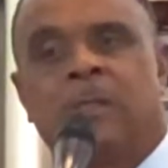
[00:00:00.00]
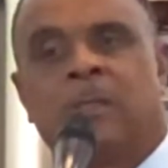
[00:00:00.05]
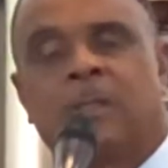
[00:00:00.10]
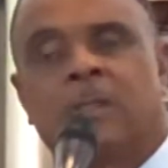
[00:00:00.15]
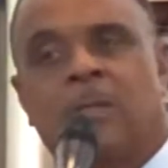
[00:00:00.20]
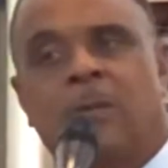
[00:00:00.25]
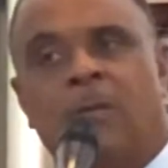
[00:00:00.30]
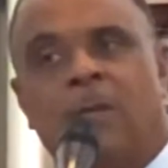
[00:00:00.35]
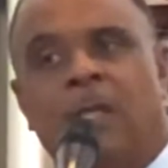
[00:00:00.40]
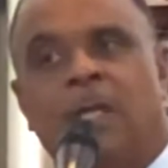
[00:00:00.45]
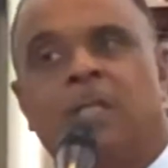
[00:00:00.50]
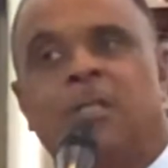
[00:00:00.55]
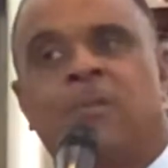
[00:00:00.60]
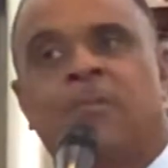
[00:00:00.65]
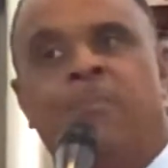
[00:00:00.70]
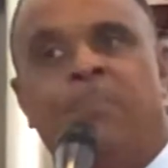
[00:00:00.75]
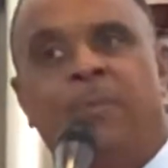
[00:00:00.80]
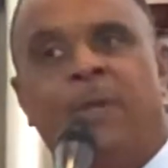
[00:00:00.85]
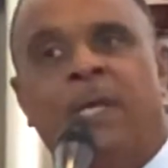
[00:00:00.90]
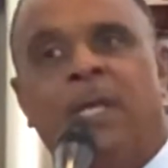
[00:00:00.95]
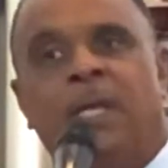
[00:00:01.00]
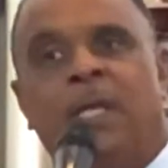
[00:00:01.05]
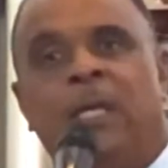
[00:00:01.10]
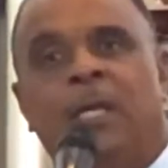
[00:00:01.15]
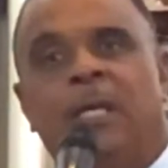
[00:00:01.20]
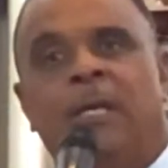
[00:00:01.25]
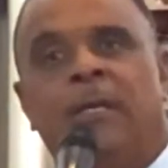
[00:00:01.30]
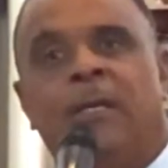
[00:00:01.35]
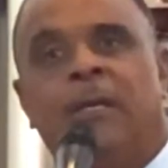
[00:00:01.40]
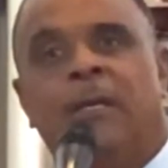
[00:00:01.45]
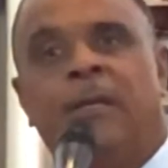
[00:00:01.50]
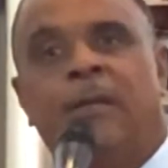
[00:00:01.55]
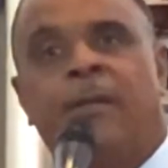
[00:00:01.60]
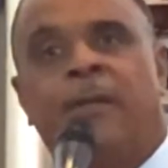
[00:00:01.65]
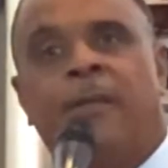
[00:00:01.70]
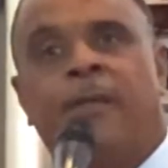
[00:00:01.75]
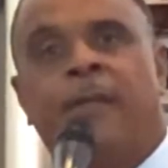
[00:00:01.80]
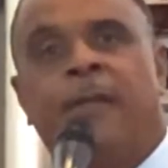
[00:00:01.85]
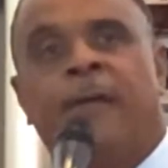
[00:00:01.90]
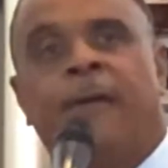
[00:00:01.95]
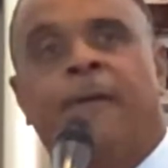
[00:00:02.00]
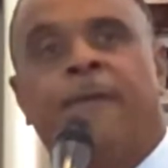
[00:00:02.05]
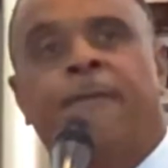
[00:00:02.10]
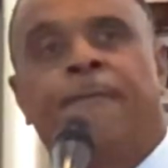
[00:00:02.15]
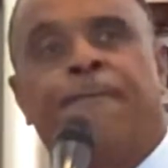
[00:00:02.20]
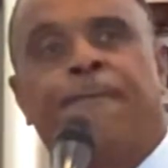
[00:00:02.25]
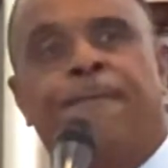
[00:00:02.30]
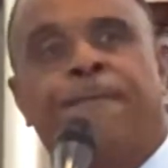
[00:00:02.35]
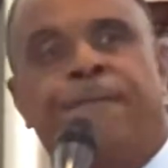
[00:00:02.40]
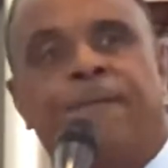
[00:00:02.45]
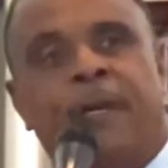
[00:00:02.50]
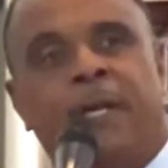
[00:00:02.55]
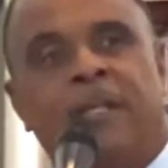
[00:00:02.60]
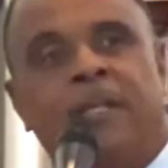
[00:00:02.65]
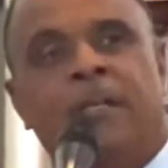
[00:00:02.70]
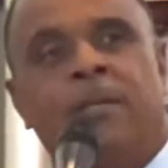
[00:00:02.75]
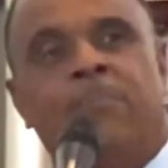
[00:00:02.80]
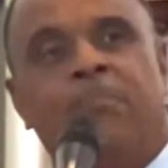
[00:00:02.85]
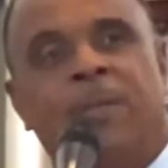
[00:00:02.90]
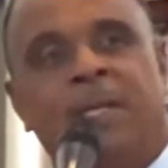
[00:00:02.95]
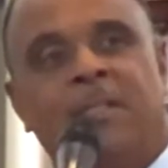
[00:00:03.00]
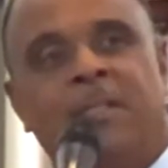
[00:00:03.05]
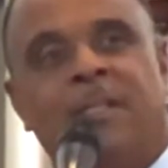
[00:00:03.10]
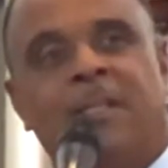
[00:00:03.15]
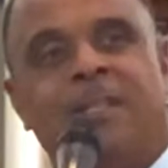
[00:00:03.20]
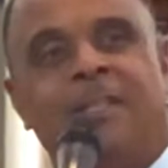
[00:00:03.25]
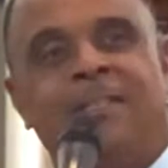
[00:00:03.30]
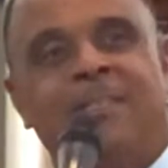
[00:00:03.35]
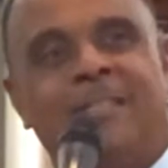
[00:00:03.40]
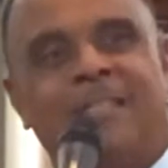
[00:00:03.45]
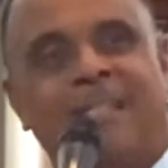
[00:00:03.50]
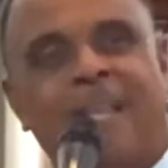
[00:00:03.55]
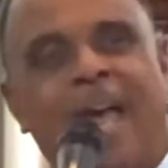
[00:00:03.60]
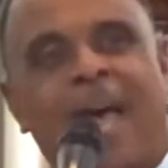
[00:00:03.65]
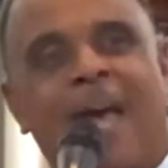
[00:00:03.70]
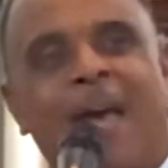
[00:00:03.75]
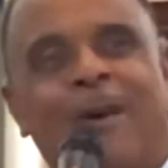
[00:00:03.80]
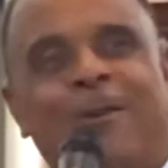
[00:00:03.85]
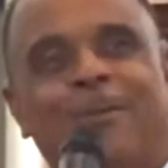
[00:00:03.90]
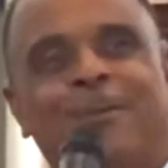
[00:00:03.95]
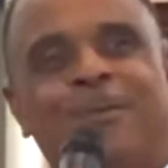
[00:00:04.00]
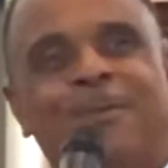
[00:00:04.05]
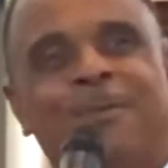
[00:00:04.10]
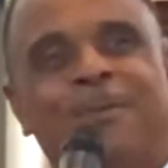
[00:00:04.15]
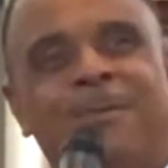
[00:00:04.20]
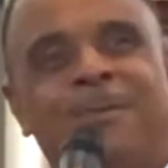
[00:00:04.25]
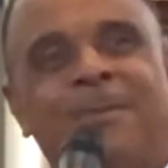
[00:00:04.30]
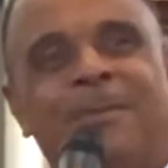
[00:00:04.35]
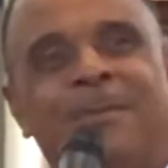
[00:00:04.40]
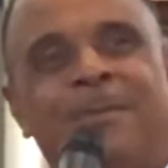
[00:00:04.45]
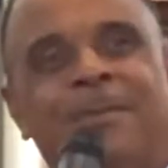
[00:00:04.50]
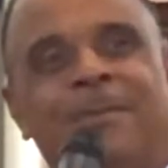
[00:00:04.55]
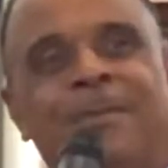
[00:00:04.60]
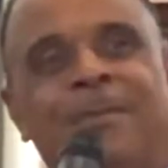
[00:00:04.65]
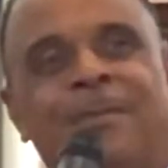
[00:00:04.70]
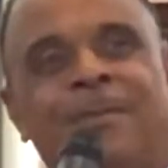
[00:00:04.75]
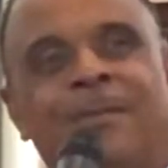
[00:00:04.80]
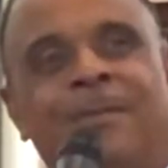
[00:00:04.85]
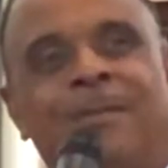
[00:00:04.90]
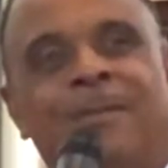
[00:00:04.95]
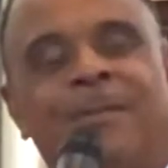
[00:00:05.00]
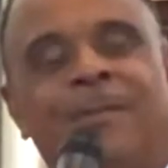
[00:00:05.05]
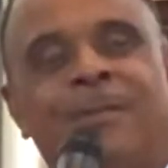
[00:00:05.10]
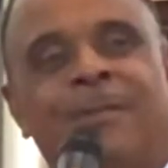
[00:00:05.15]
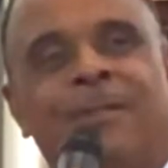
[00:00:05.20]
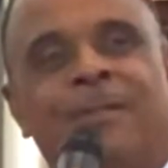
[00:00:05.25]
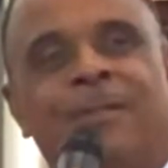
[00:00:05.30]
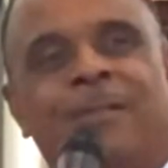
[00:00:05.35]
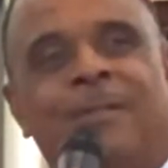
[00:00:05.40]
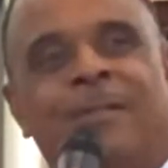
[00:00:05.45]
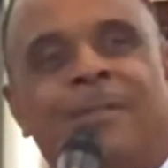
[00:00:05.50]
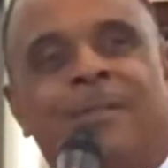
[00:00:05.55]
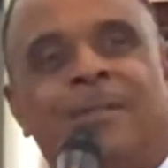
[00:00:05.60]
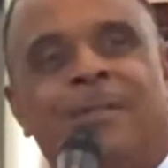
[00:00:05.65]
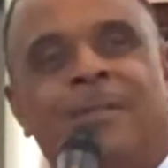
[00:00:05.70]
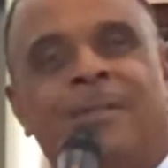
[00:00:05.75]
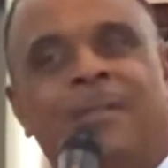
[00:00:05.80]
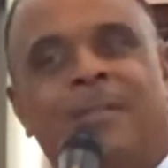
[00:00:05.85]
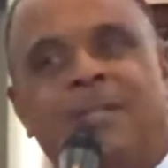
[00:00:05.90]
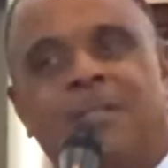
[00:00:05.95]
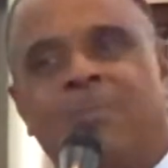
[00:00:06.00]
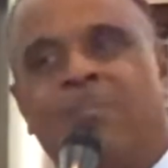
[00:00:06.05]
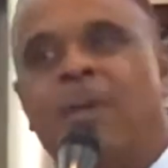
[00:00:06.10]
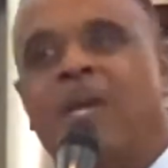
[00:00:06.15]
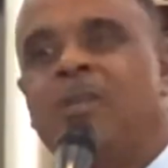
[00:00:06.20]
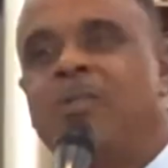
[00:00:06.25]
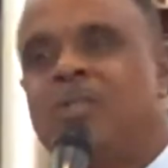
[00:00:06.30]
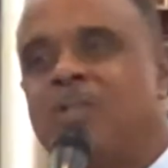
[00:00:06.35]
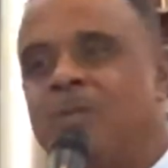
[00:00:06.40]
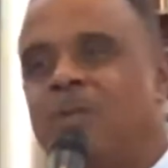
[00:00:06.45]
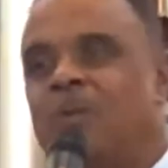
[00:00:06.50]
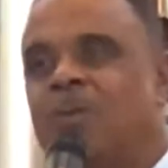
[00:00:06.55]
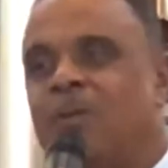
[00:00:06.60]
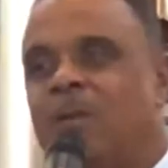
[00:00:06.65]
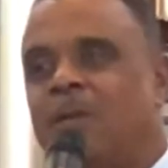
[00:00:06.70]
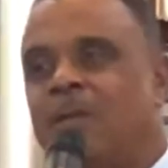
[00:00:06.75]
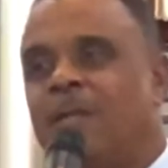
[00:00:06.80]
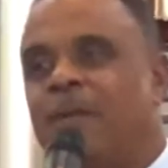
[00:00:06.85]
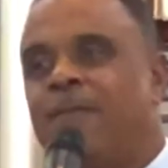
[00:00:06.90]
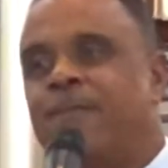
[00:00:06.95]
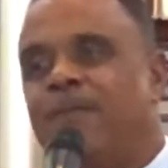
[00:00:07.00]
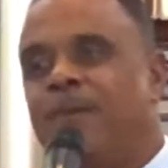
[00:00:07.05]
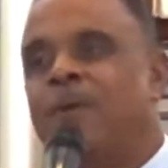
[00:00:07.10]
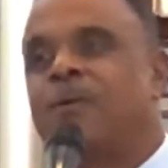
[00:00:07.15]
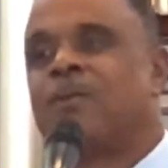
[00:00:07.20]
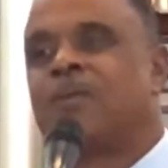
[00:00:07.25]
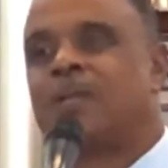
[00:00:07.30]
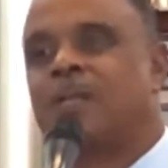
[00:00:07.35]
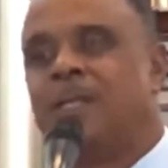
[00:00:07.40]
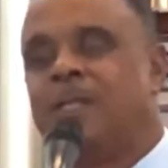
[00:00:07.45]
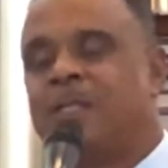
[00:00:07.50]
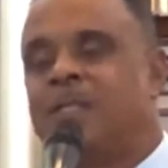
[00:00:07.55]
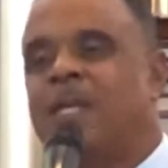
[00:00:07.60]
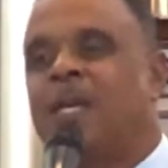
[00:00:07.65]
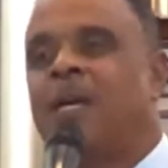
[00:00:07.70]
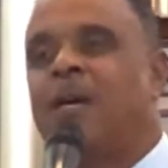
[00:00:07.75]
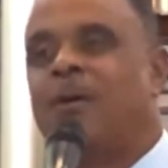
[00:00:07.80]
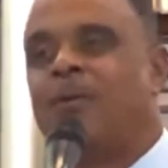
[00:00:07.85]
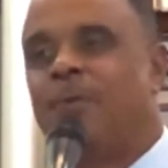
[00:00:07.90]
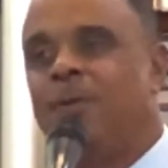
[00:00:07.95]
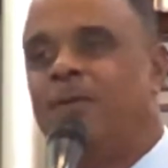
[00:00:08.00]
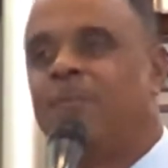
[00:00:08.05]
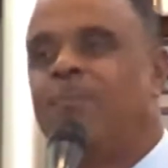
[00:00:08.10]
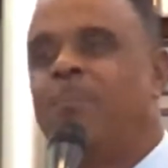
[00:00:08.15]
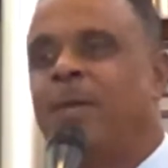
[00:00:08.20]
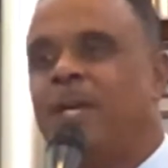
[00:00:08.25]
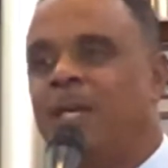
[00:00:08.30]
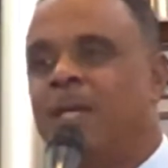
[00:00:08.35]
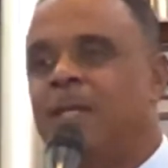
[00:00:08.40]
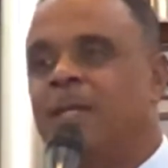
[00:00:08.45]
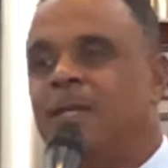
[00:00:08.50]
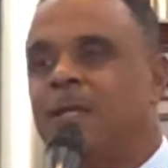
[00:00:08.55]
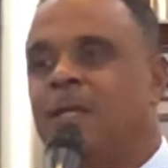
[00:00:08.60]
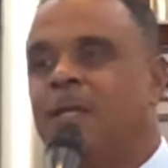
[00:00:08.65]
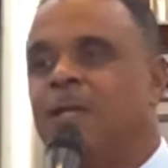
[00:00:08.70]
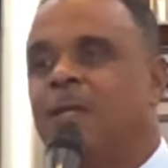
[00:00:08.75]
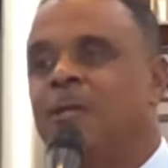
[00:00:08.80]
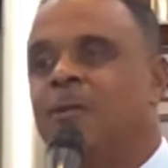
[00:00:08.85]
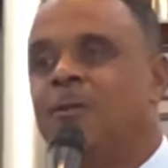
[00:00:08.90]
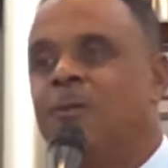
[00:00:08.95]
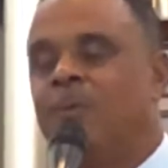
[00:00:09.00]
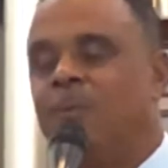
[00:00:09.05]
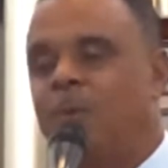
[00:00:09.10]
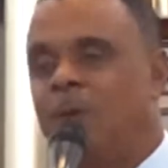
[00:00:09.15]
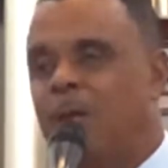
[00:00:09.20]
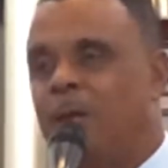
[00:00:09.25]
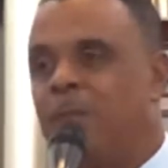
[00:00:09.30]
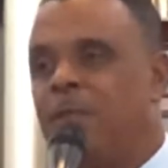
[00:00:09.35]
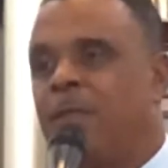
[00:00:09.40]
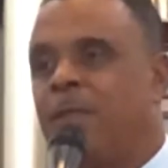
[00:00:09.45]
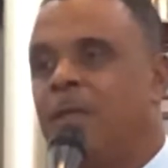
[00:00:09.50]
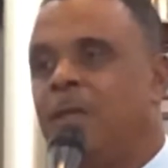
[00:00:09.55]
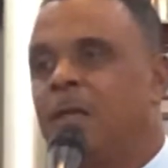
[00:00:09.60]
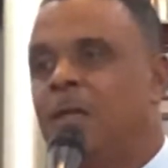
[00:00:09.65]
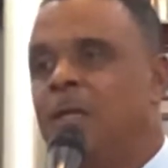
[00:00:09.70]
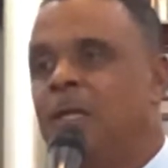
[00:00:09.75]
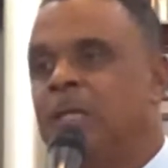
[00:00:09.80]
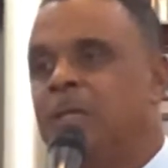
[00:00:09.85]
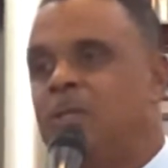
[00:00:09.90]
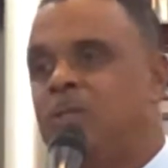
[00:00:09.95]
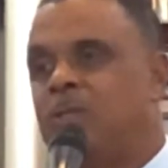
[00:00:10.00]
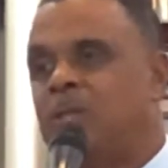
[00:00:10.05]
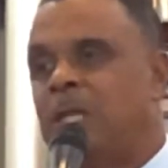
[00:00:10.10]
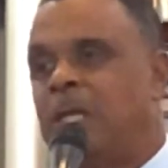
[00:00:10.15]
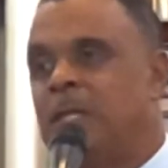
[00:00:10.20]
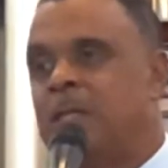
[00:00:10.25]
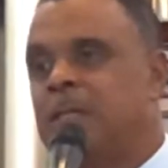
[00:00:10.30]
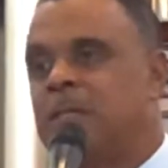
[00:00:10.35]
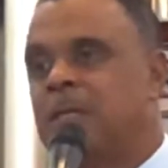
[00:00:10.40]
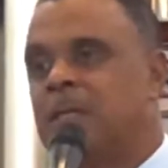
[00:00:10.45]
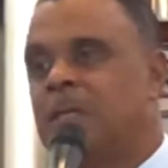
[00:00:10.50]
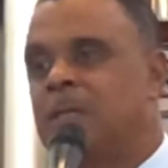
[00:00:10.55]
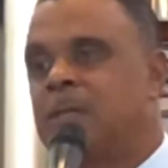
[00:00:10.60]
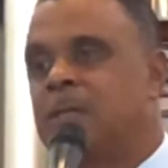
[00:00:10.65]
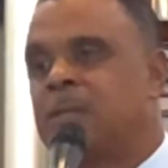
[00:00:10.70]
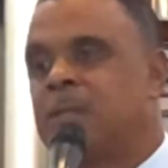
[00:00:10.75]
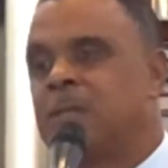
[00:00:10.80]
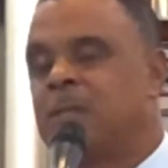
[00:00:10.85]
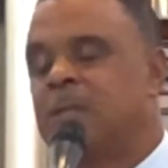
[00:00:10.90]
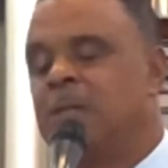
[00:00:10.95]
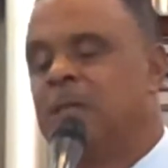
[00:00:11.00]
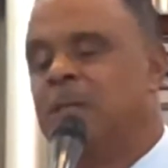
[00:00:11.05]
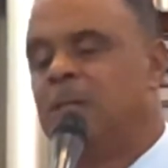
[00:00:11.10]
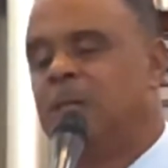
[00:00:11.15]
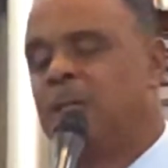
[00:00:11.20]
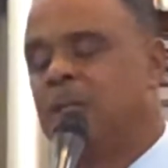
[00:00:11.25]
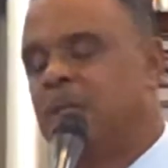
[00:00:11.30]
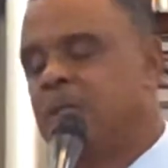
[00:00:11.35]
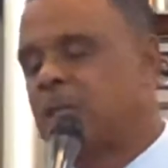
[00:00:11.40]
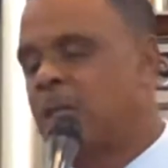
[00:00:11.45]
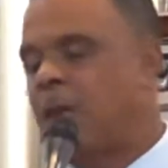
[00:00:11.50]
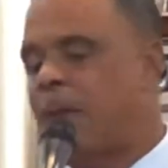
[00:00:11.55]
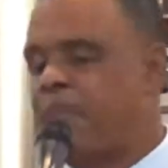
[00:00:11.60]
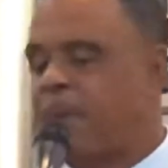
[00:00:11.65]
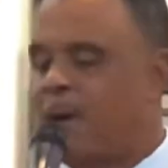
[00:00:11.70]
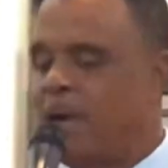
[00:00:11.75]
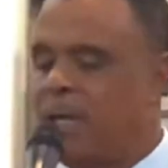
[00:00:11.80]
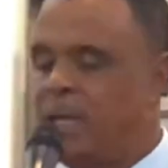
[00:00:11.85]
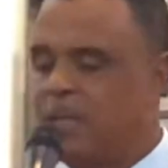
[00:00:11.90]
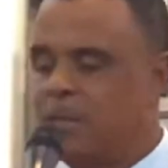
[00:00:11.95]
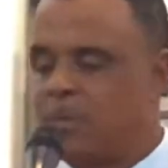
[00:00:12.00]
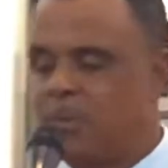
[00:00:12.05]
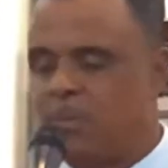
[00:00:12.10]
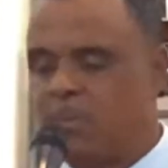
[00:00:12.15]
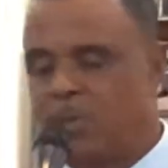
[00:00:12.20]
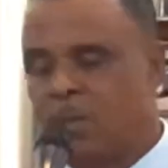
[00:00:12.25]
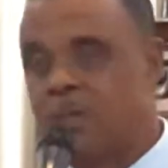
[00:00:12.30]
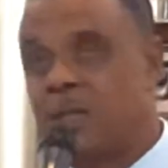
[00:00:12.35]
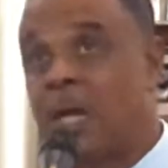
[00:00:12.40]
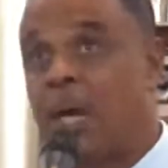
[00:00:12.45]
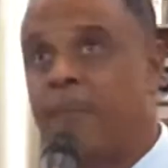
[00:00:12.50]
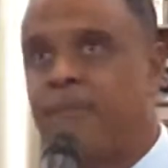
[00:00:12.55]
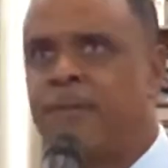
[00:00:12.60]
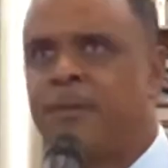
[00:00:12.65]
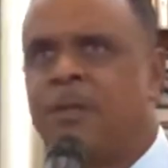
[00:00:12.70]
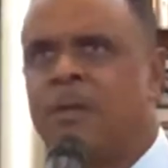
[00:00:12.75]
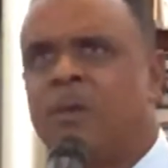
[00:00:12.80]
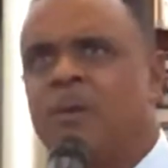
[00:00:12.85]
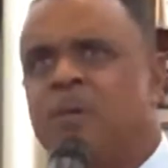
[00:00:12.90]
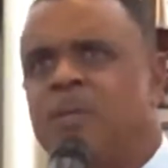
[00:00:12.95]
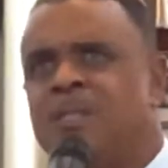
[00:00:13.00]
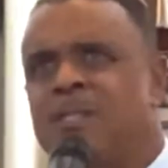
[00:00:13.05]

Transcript: So let's be fundamentally sound. Let's make sure that folks can tell we've been with Jesus. Let's clap our hands one more time for the Lord